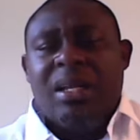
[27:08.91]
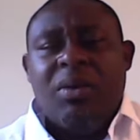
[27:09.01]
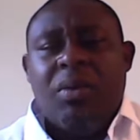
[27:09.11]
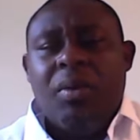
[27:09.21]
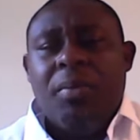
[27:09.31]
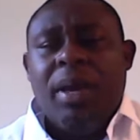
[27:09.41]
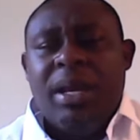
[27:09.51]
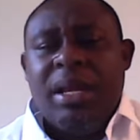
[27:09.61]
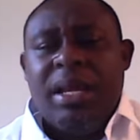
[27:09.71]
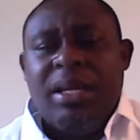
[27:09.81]
they were
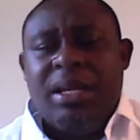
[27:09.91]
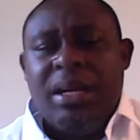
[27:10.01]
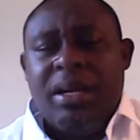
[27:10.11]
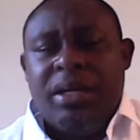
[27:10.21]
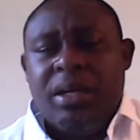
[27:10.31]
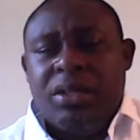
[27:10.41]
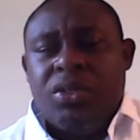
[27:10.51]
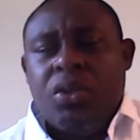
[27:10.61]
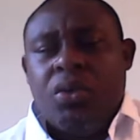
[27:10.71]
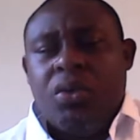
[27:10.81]
meant and geared
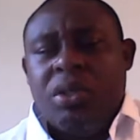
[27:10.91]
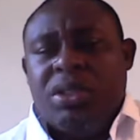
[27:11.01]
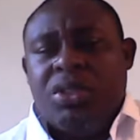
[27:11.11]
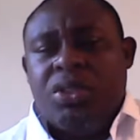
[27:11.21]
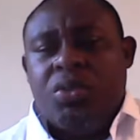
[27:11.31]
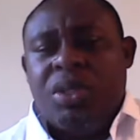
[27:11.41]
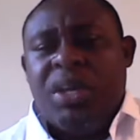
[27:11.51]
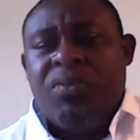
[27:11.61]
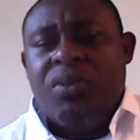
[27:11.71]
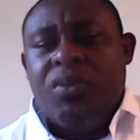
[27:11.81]
towards to
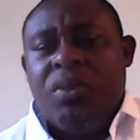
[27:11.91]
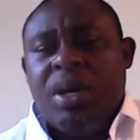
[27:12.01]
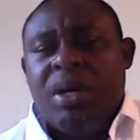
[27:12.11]
give you,